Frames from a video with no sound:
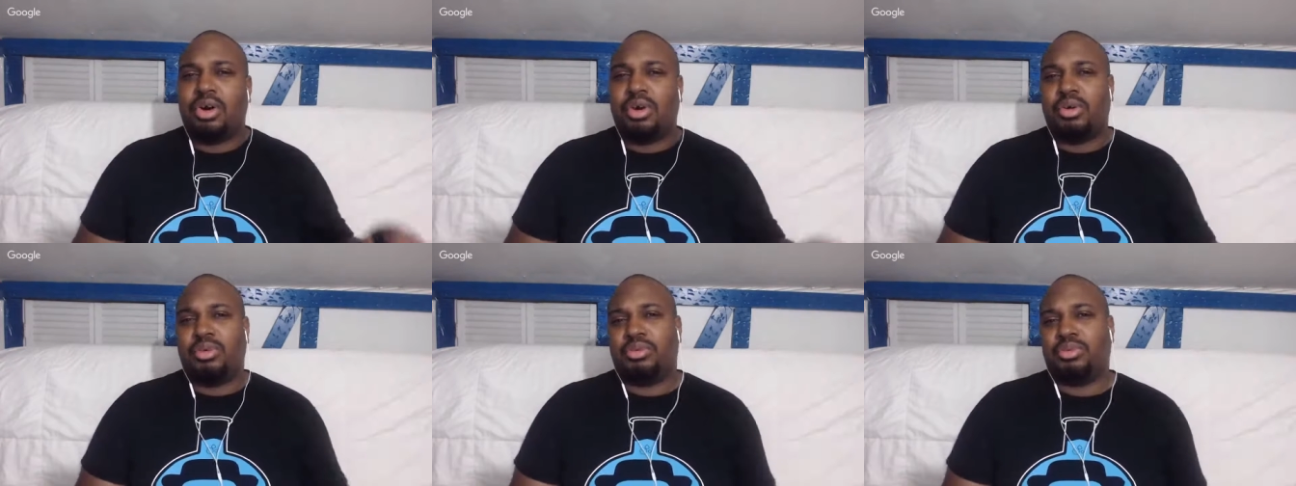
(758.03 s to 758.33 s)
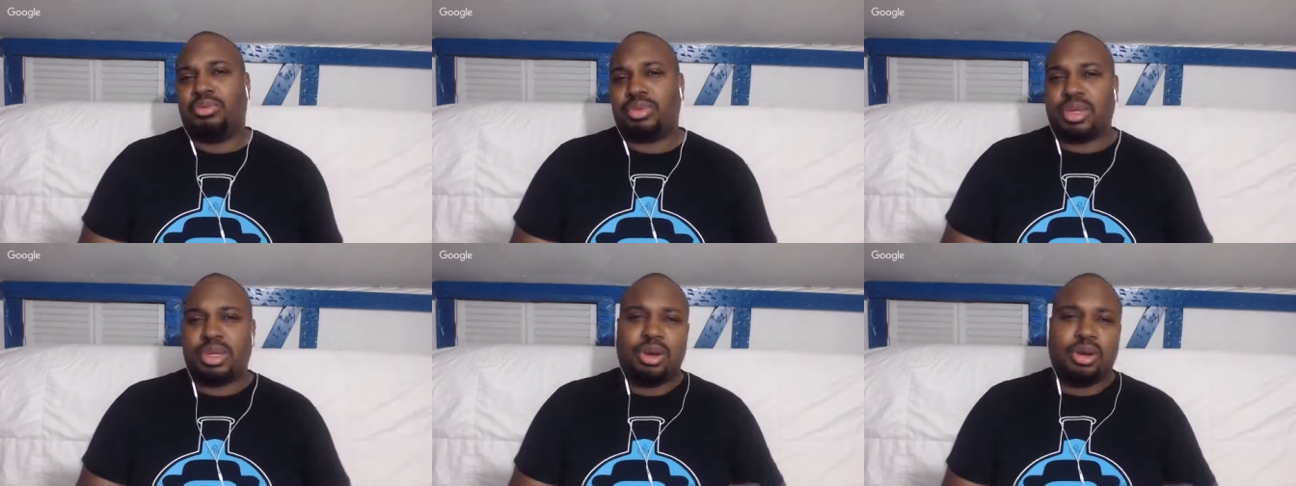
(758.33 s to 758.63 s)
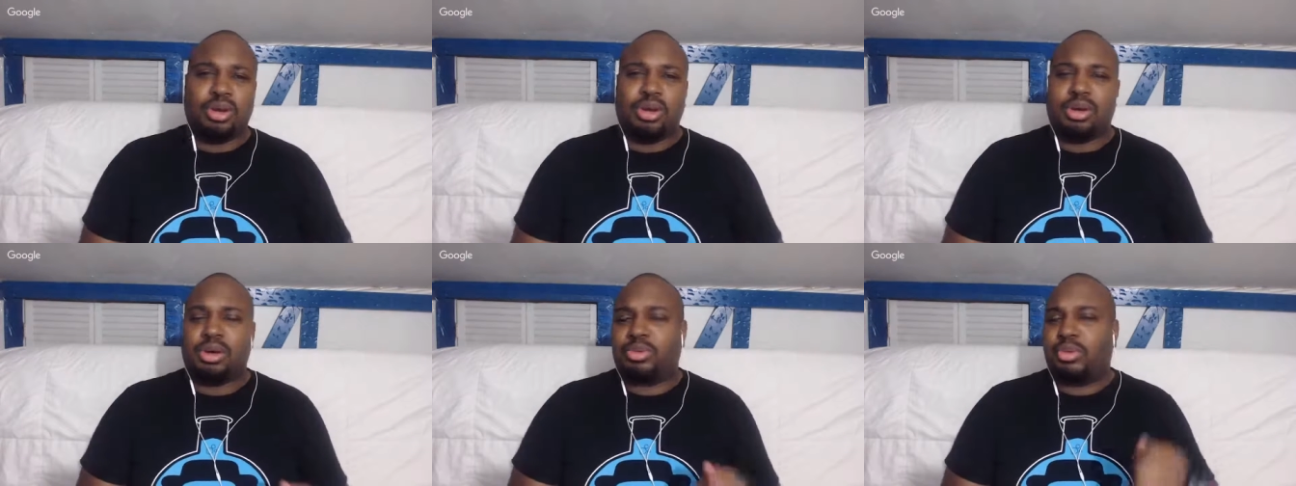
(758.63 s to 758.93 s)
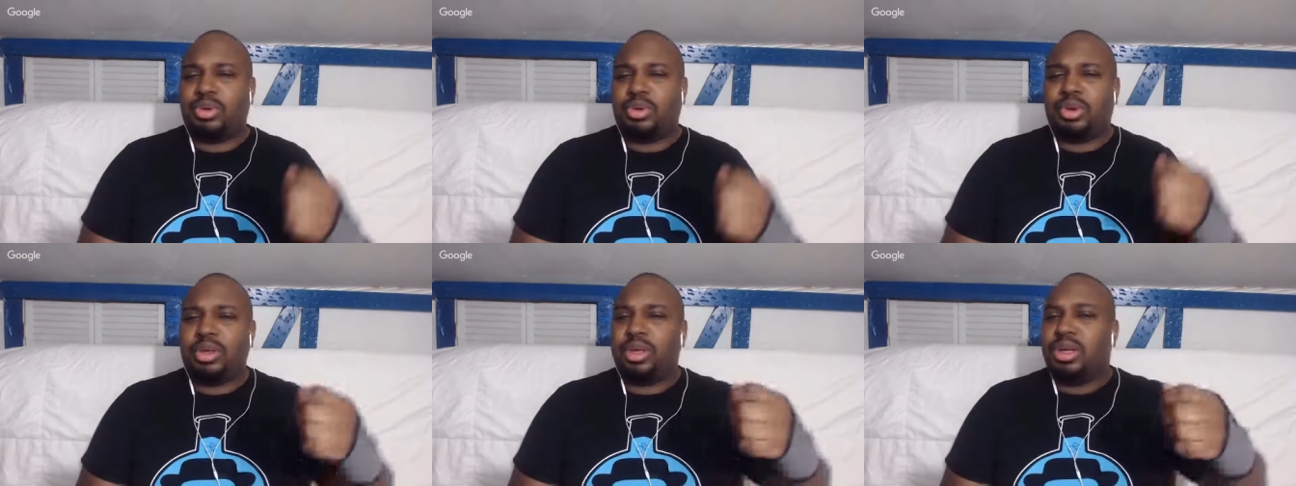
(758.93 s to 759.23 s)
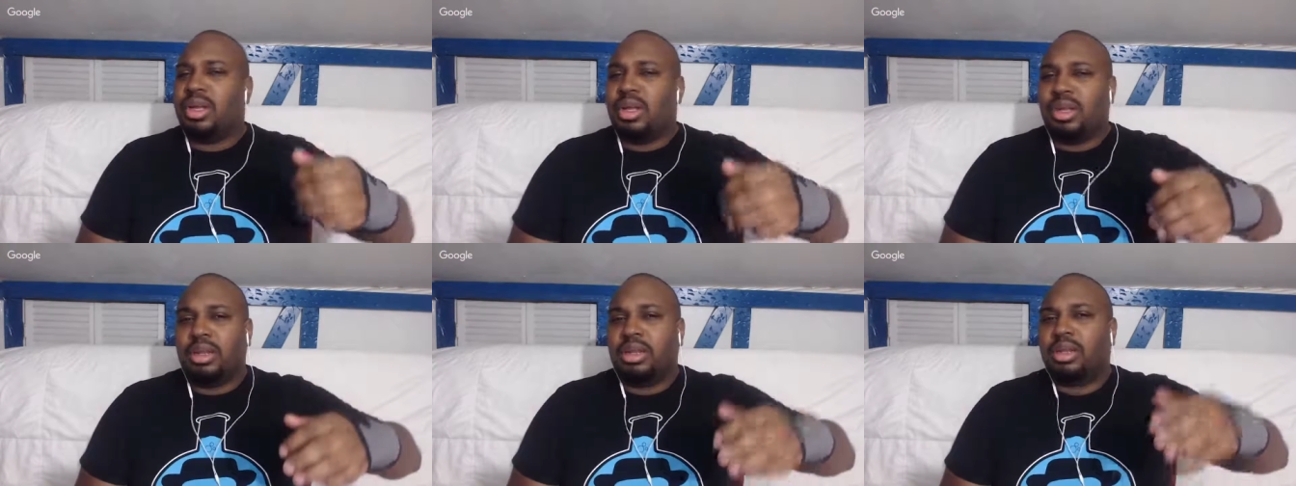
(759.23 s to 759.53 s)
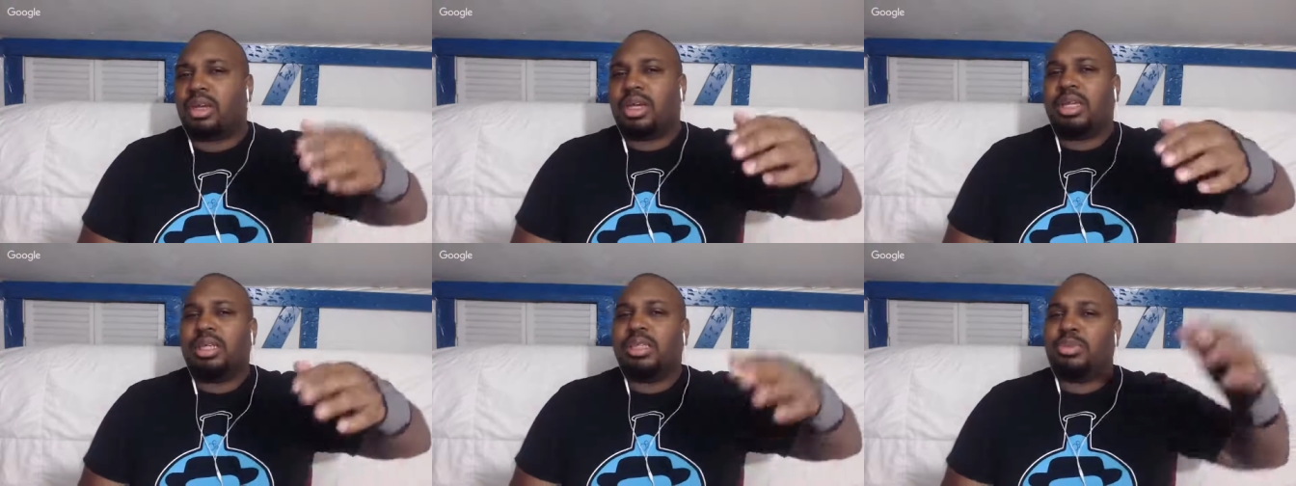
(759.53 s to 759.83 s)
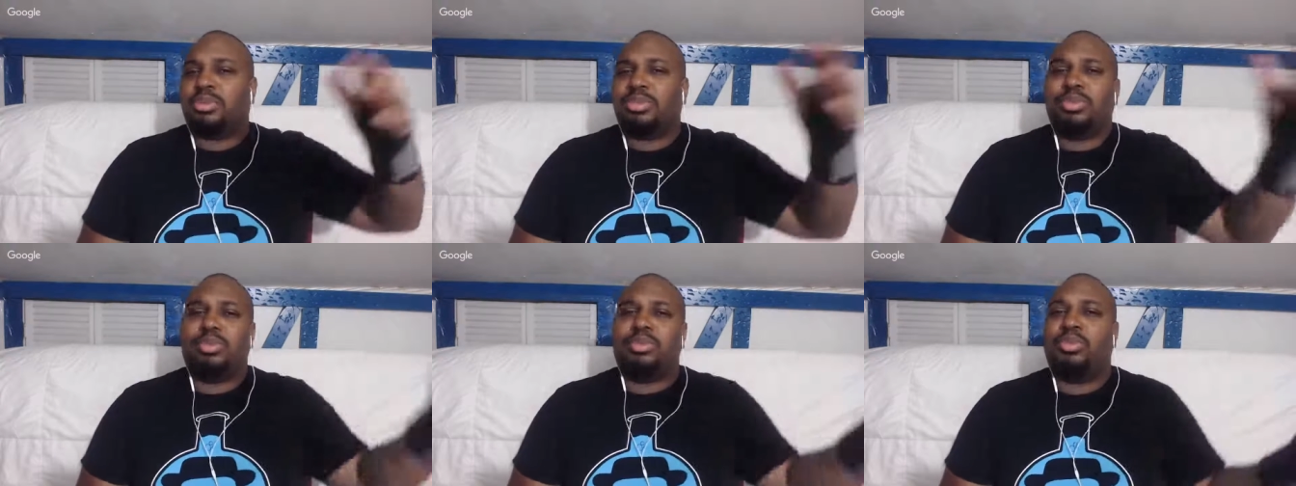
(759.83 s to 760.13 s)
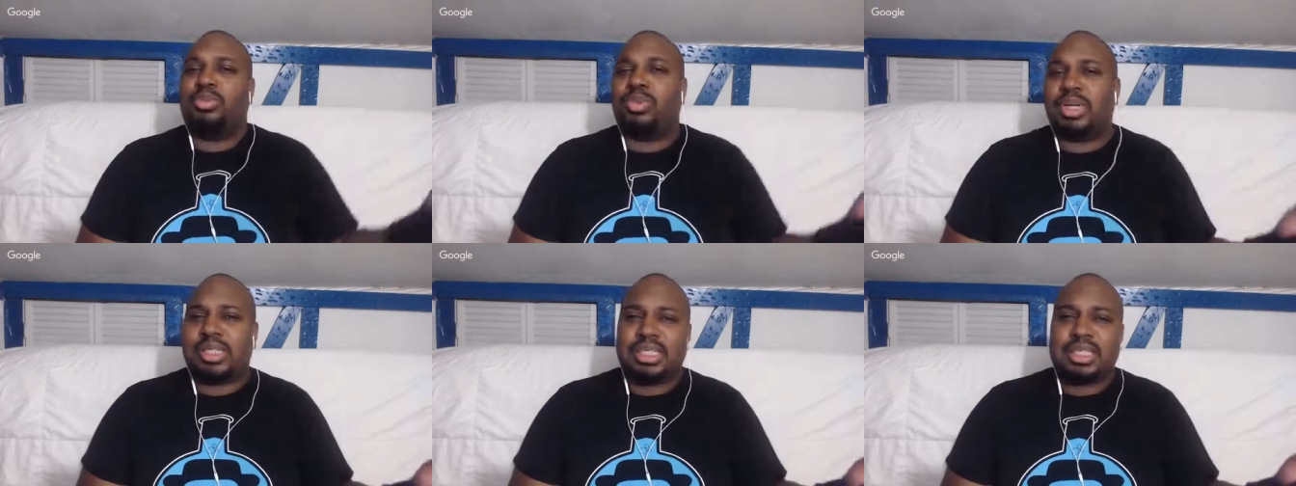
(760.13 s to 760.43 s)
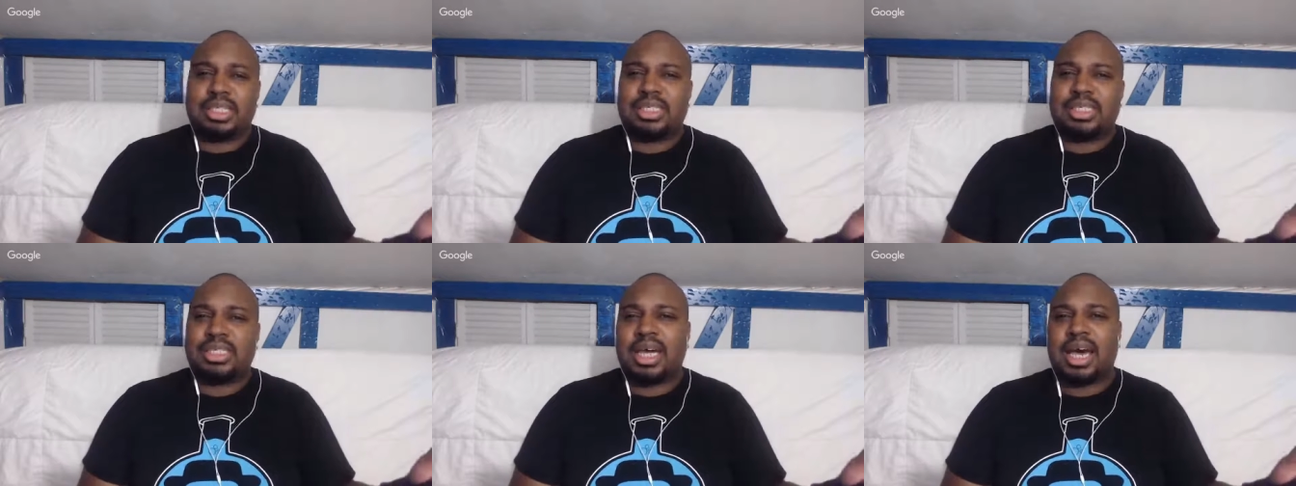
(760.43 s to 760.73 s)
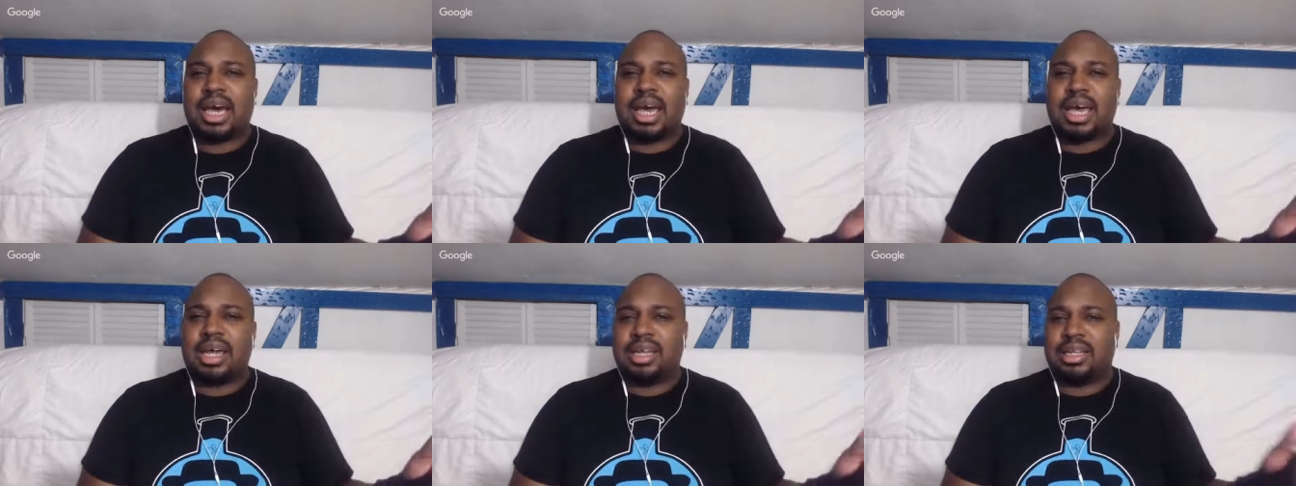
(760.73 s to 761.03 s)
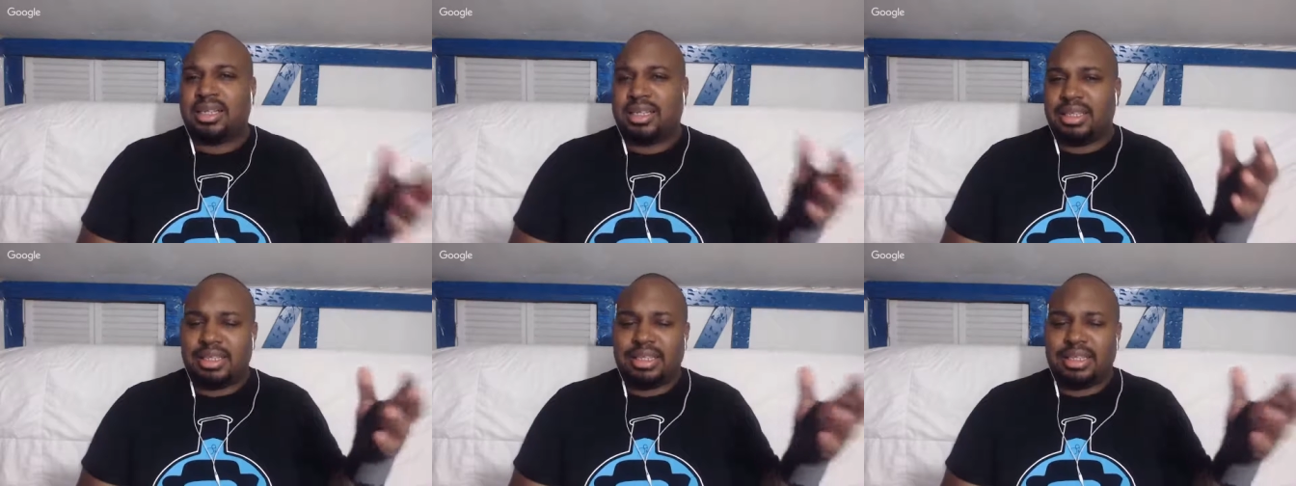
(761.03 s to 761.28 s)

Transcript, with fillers: oh, you know, look what look is what's inside